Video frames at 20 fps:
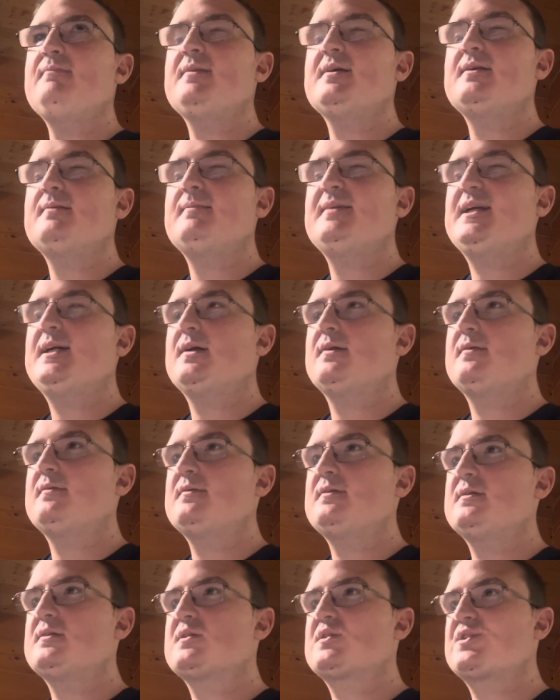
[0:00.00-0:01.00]
going to be
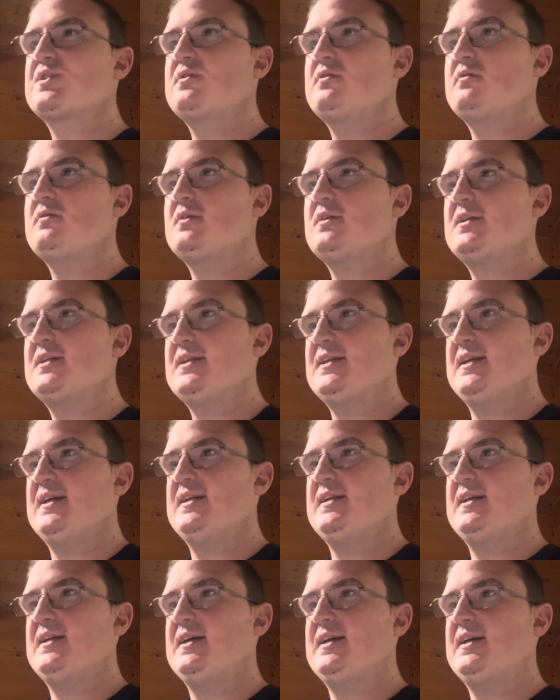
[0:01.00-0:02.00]
going to school on
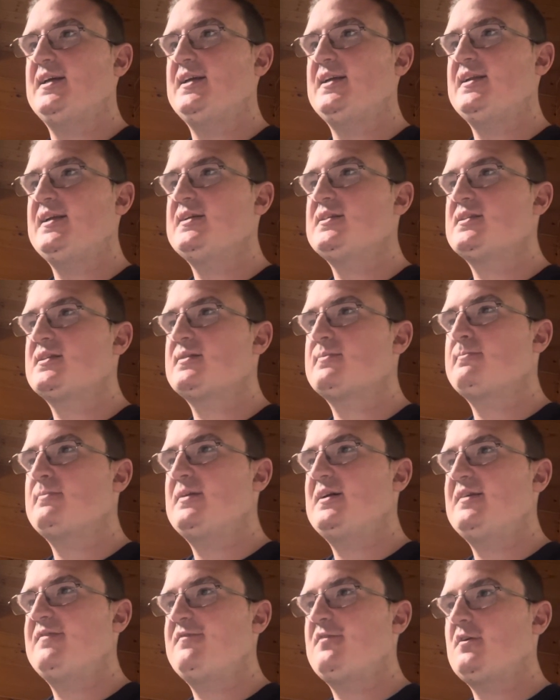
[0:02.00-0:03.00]
that day, and that's
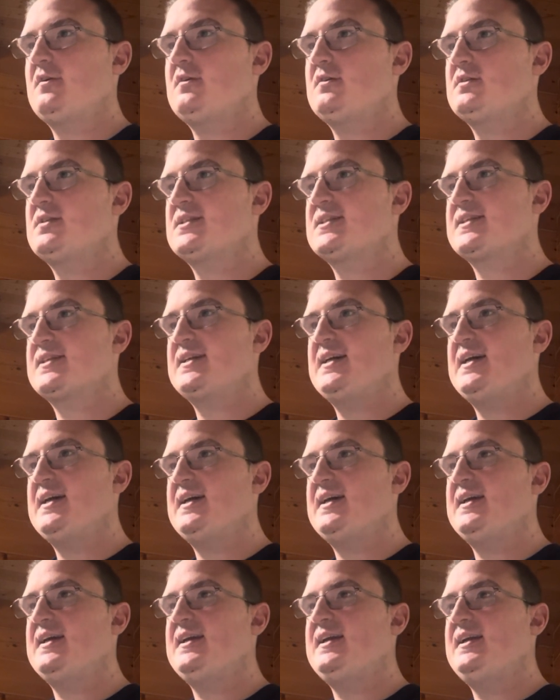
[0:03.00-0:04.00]
my first
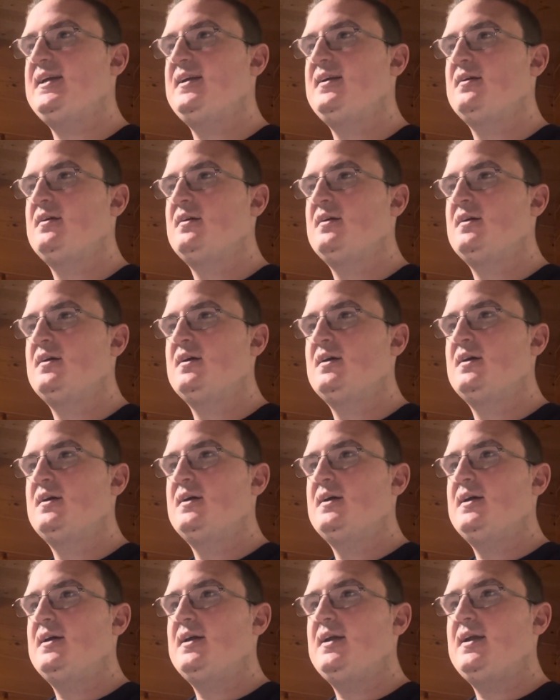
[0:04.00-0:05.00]
day,
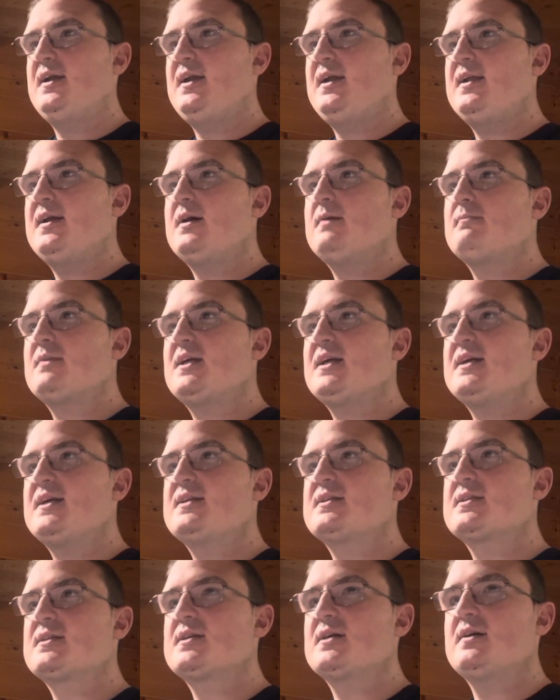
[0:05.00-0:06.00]
and I'm, like,
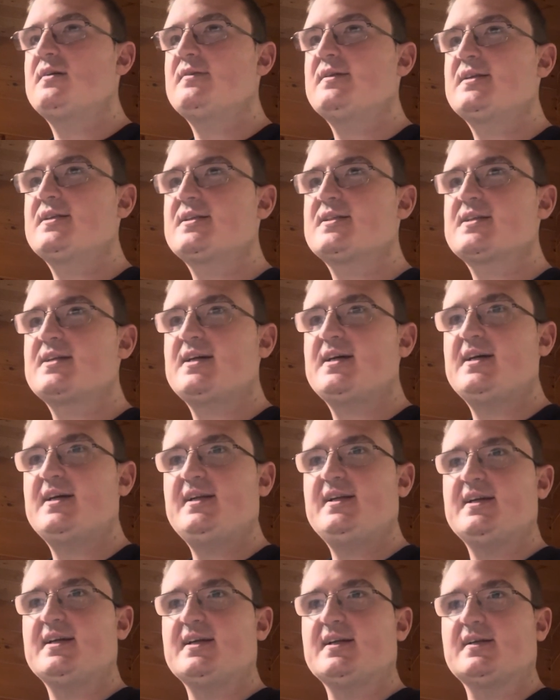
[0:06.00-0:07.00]
so
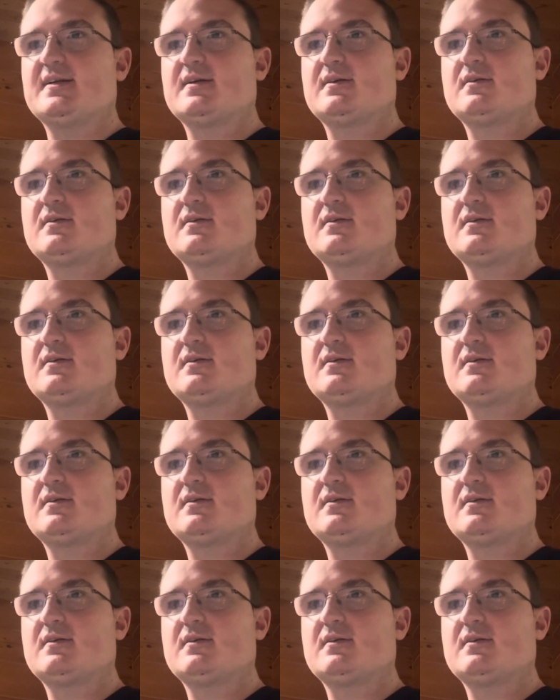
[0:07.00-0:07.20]
excited.